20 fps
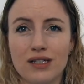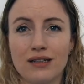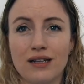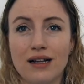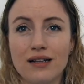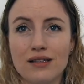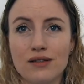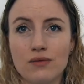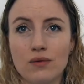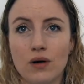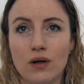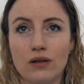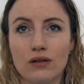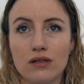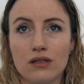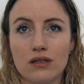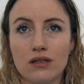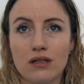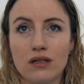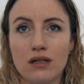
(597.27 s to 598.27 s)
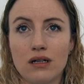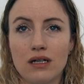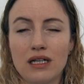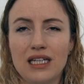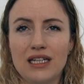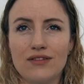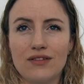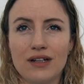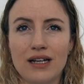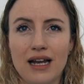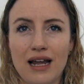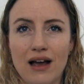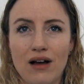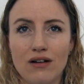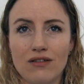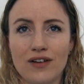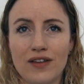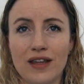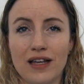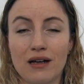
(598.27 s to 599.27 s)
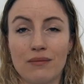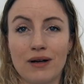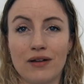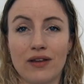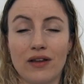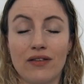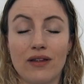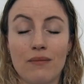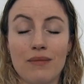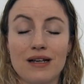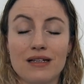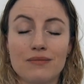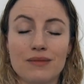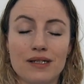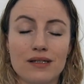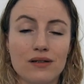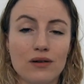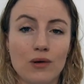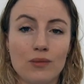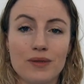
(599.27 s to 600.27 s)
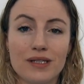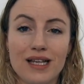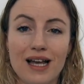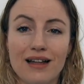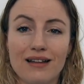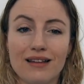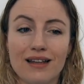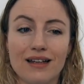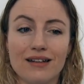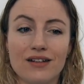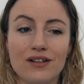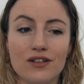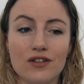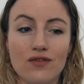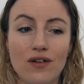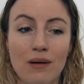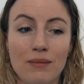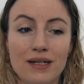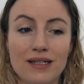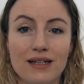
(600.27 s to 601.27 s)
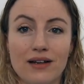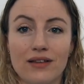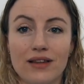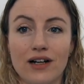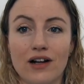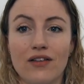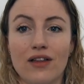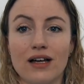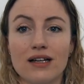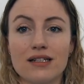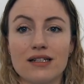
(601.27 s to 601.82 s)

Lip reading: And that's what, even now if I think about that, that makes me so upset that there's families out there